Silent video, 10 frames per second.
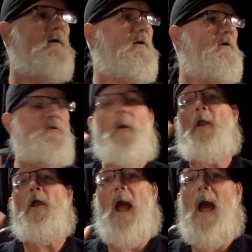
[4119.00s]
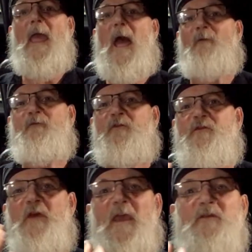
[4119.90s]
Sweetheart, I have
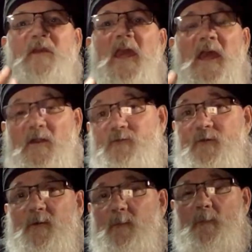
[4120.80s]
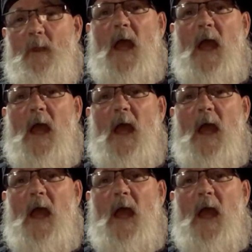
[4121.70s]
6 kids. I